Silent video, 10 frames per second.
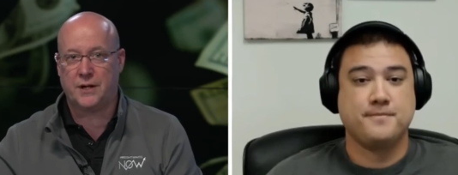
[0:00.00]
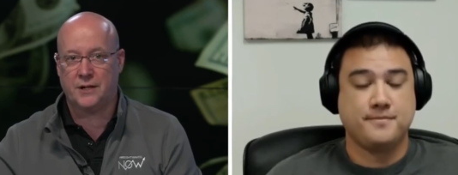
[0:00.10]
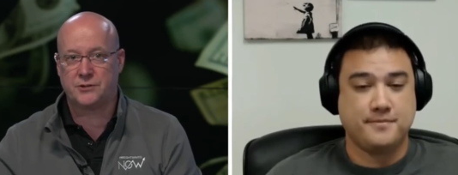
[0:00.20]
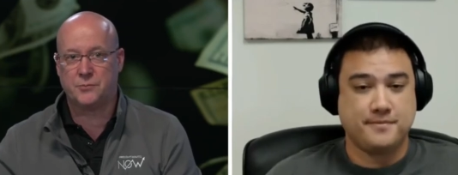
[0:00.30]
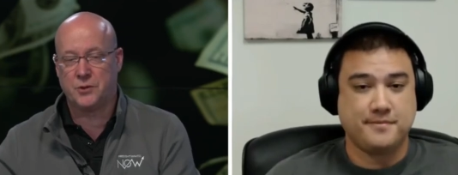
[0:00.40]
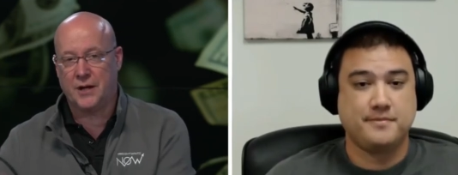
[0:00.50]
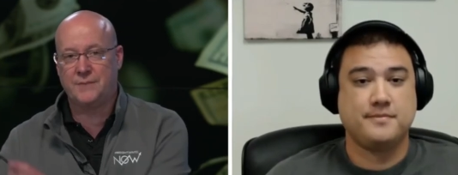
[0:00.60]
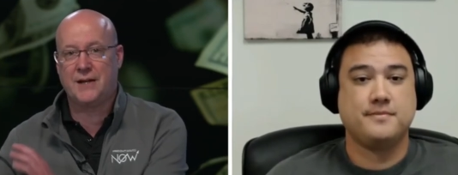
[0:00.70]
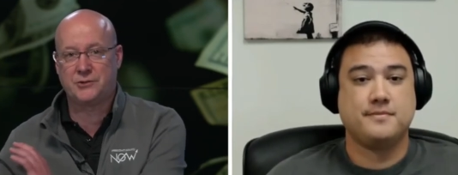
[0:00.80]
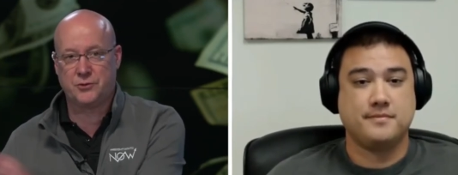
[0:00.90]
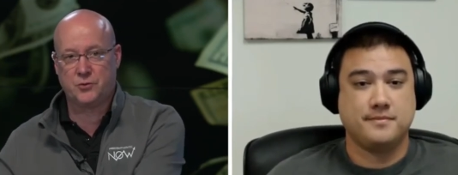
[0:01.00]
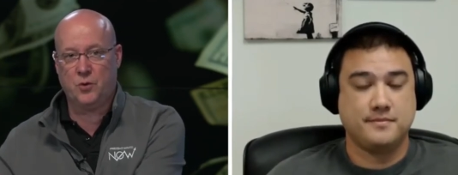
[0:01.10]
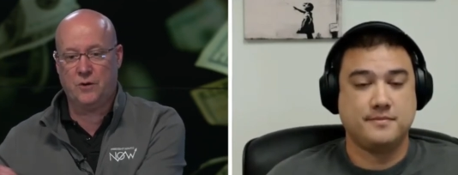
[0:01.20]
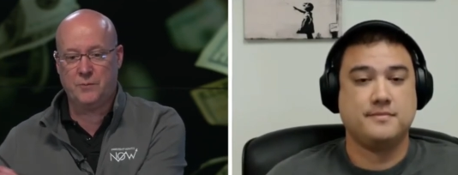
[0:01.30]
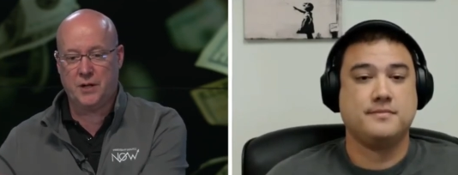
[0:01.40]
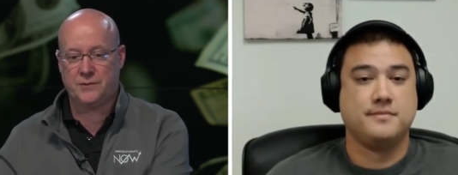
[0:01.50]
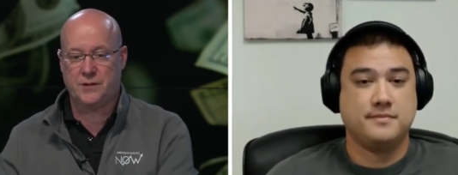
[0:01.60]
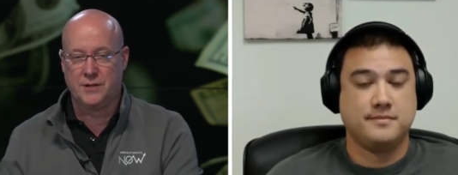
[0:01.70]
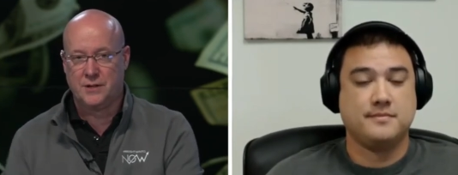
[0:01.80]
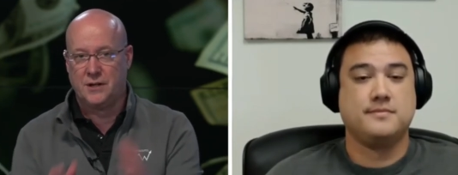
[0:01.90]
Speaker 1: customer, and that's your 12 month.
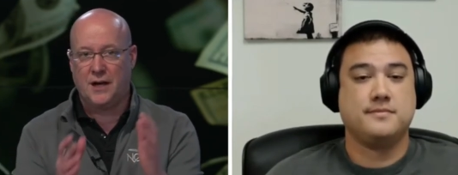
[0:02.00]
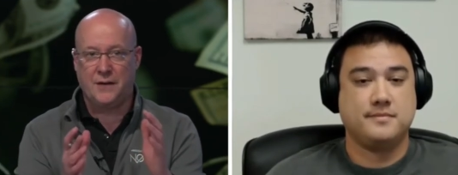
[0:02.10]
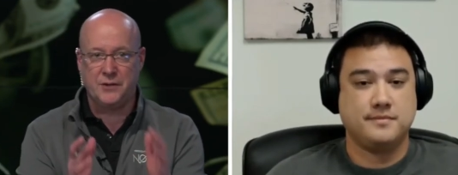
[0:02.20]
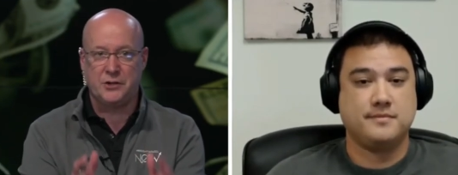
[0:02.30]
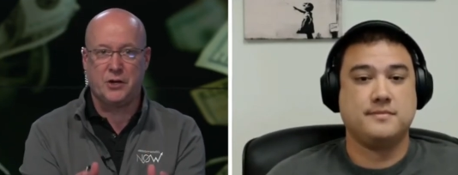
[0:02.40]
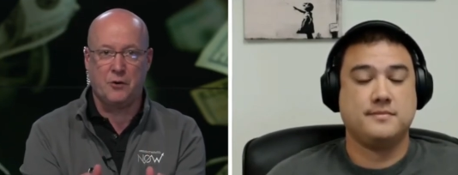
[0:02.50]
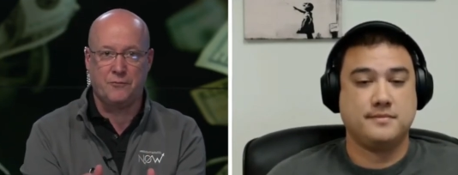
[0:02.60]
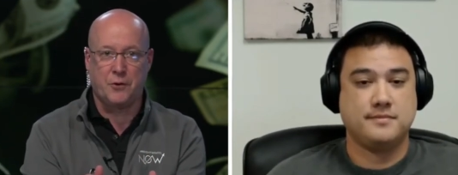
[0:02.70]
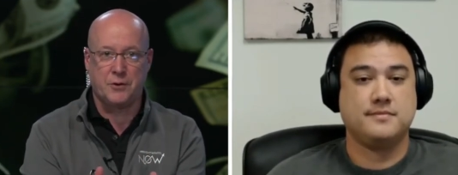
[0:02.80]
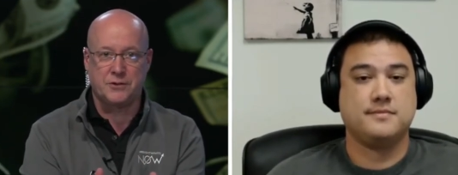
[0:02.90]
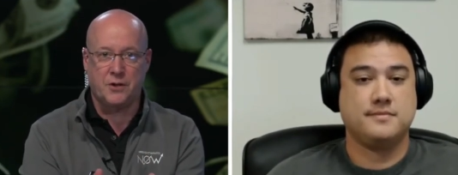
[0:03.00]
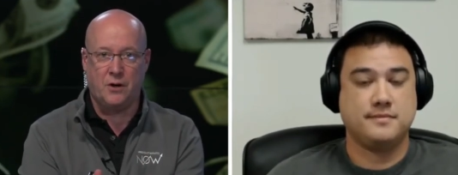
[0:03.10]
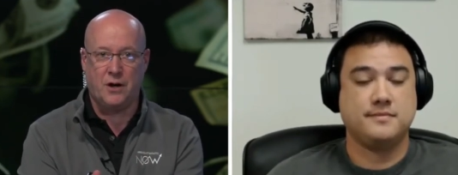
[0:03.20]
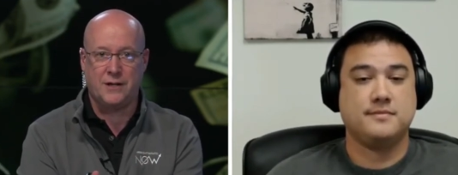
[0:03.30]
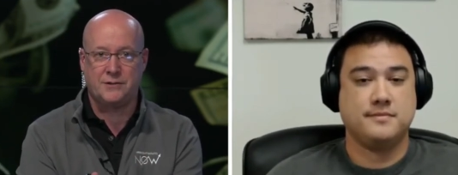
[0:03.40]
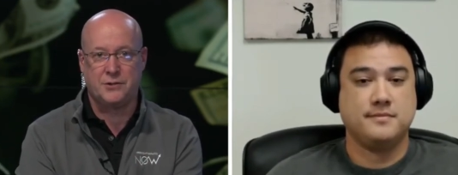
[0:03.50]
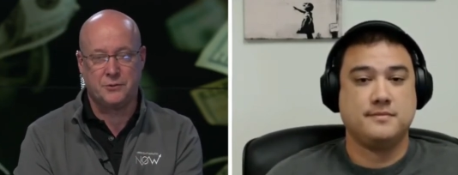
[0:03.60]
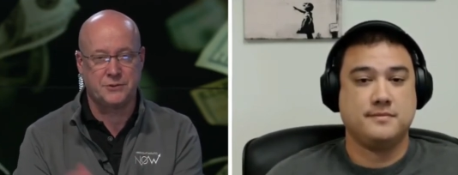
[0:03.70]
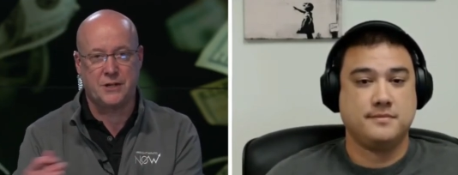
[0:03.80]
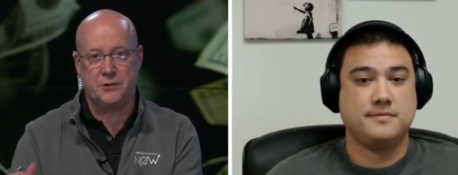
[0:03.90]
And then you go focus on
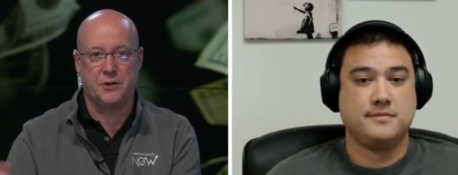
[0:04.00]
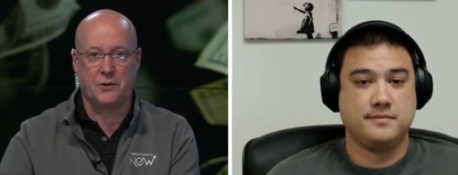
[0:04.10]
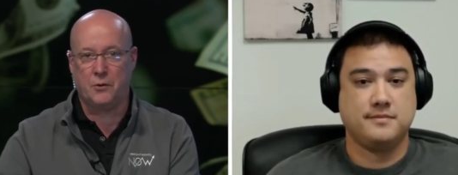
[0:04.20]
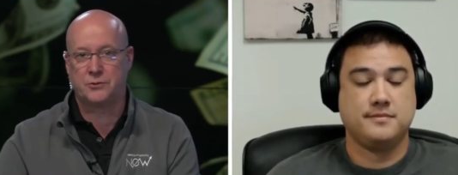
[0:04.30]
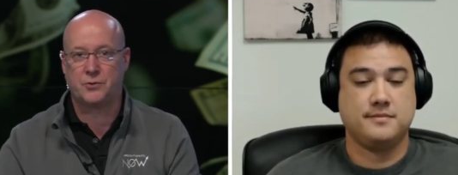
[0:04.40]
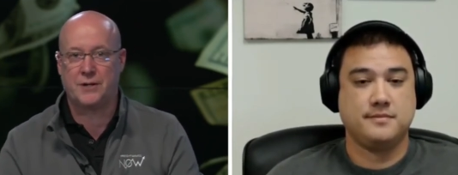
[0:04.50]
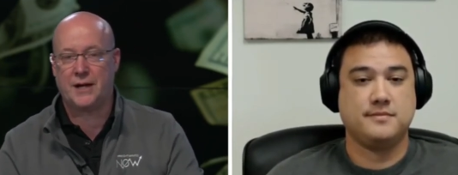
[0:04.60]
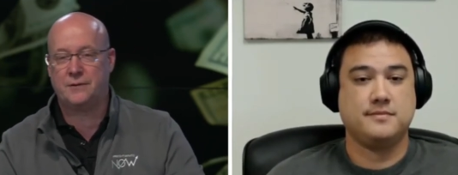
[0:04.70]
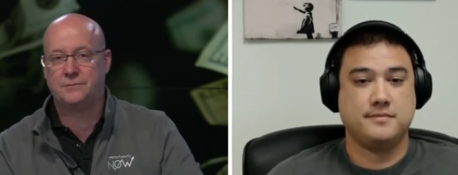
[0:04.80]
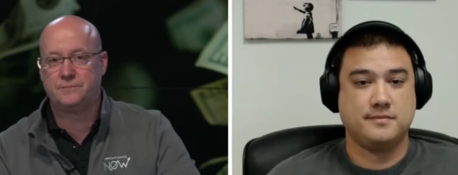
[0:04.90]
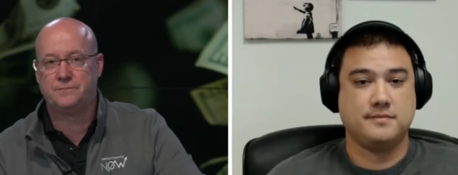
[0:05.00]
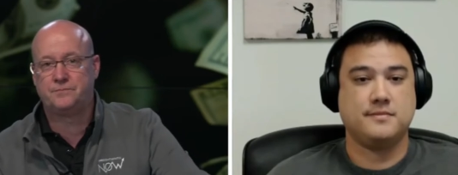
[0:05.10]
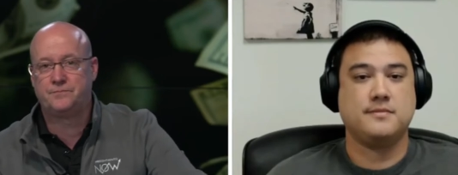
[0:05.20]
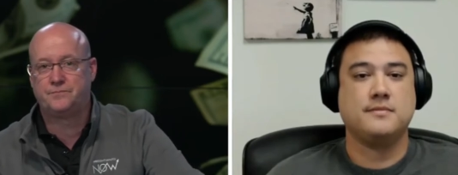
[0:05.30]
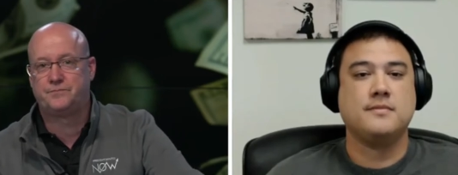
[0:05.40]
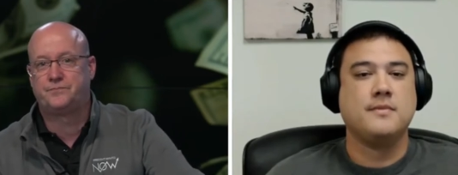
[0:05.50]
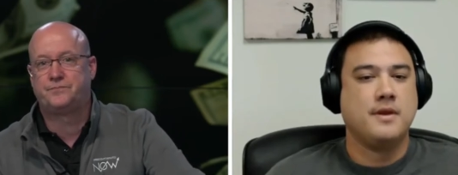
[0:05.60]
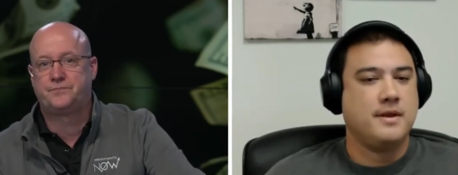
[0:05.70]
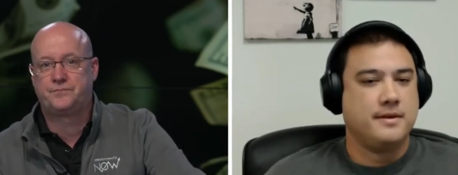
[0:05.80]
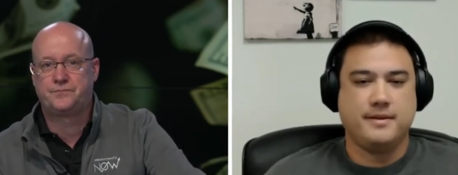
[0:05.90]
deals that you
Speaker 2: can close right now.
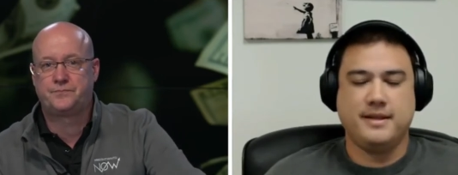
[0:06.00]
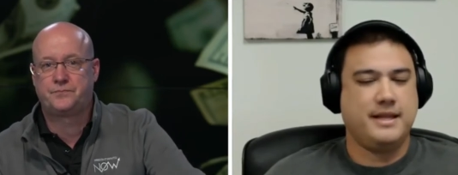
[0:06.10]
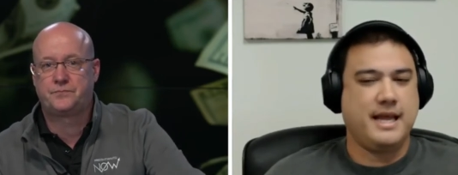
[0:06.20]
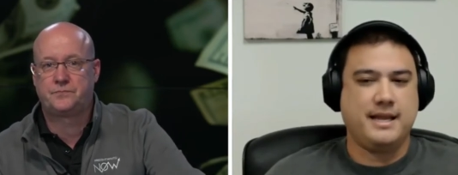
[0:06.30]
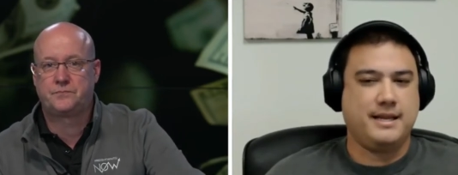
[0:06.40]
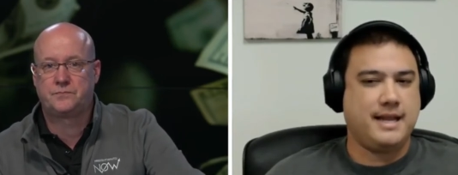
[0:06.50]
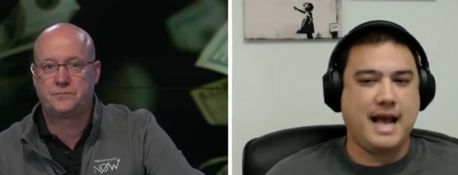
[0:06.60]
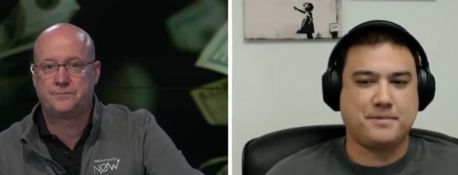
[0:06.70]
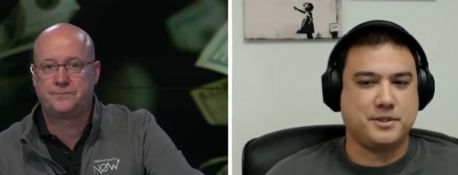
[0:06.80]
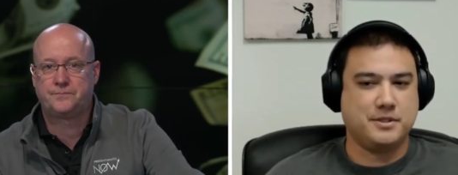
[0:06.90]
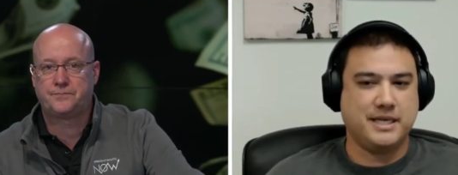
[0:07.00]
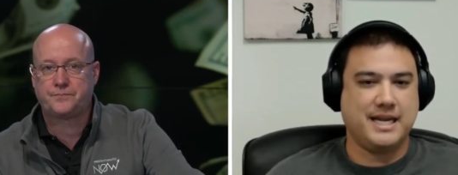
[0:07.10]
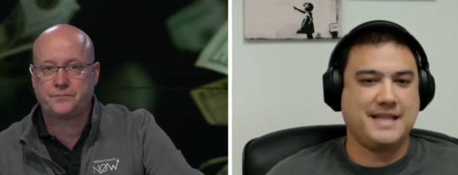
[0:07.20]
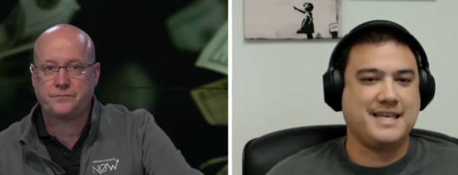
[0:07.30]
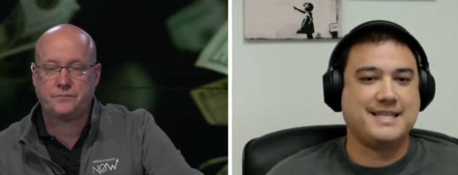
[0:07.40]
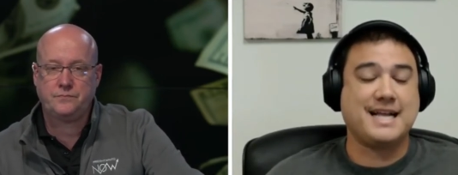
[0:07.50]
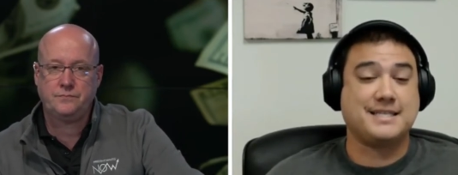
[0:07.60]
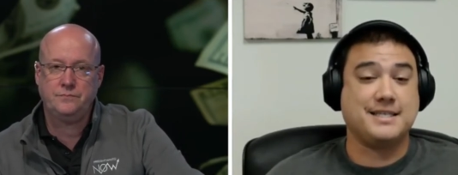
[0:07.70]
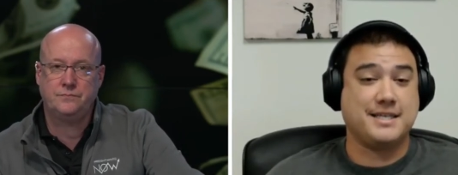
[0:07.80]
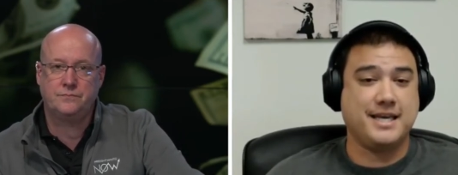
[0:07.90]
It, it, absolutely, and I think
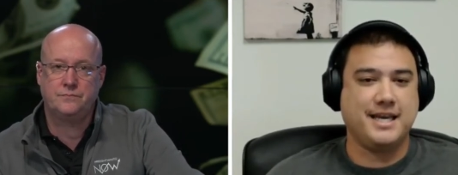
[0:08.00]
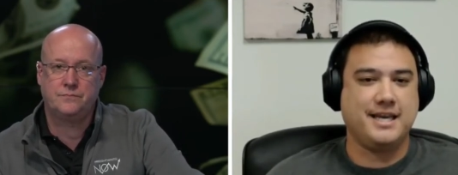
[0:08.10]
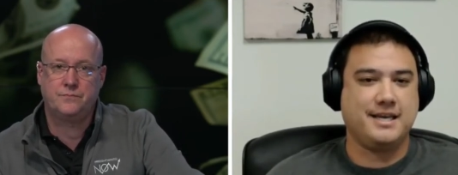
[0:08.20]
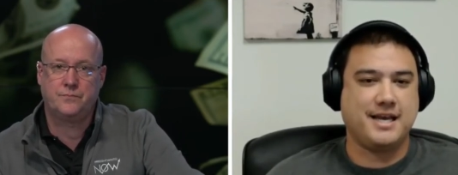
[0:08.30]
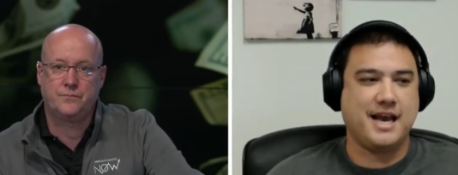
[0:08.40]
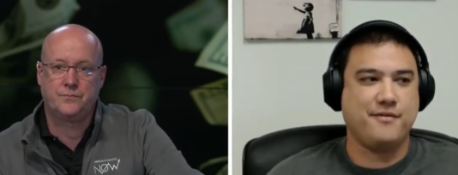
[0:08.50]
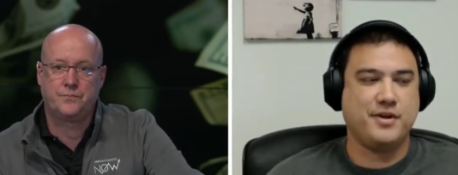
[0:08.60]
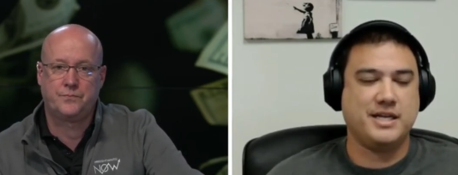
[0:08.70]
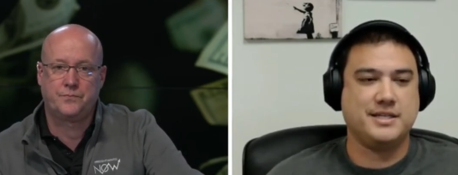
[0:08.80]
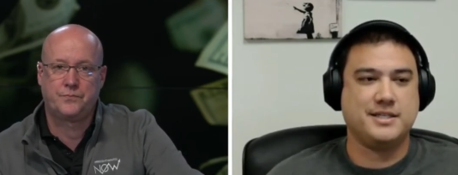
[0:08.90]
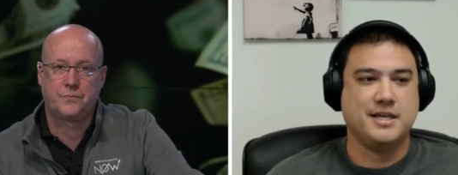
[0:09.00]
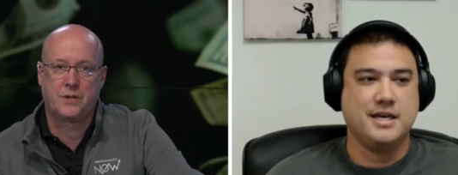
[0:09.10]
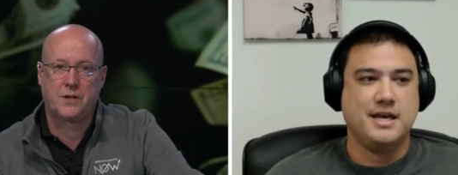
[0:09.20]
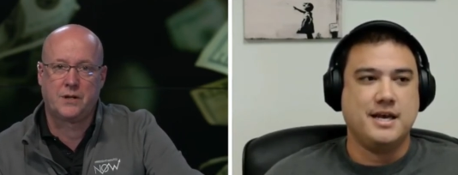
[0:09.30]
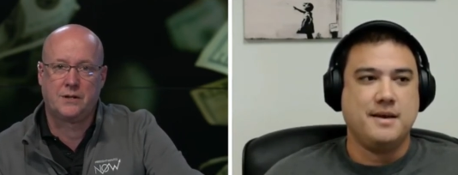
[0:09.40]
that's the key, Kevin, is